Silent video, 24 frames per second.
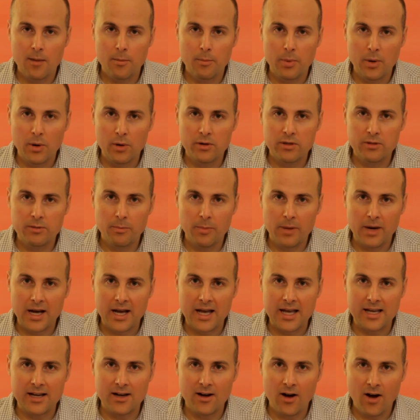both
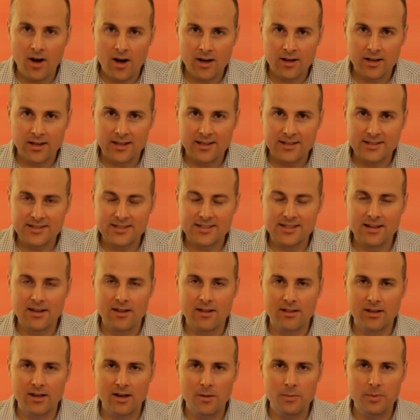by August. Now
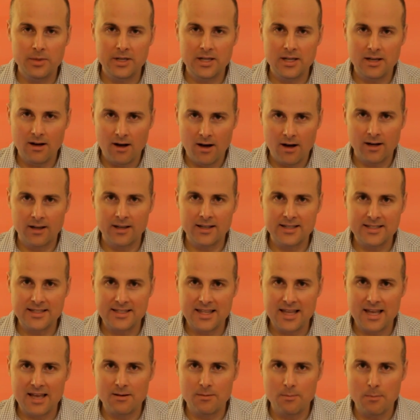the company August
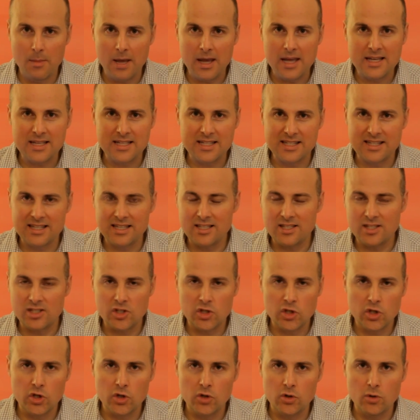that makes these
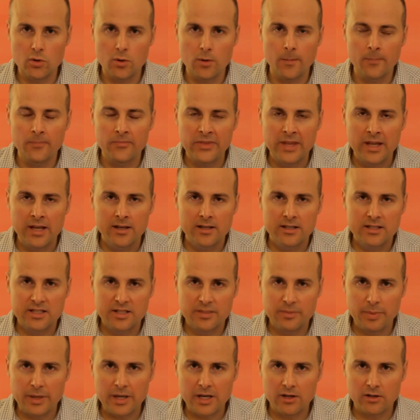two
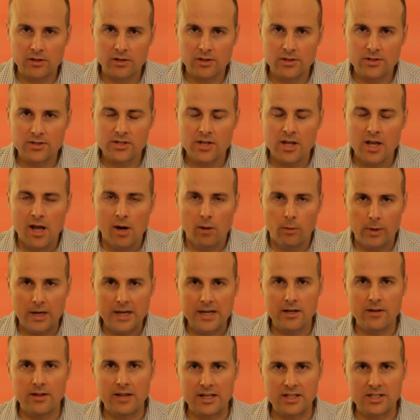speakers, right
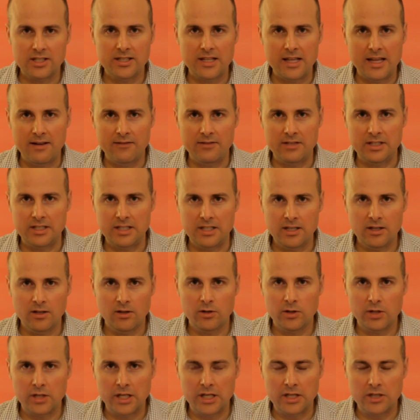now actually they have a deal.
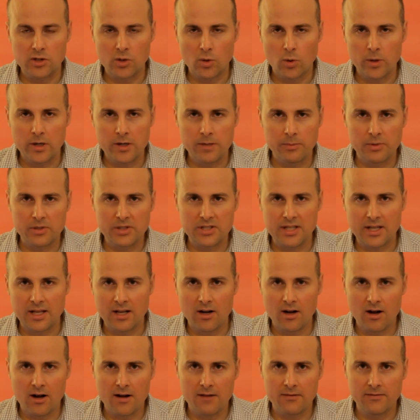You can get 20%
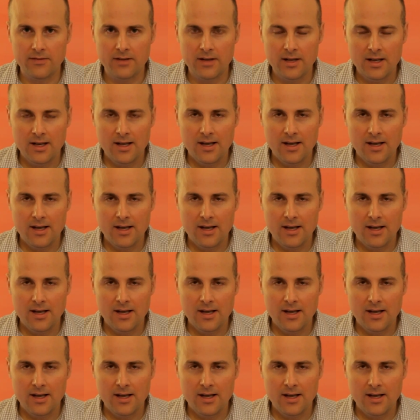off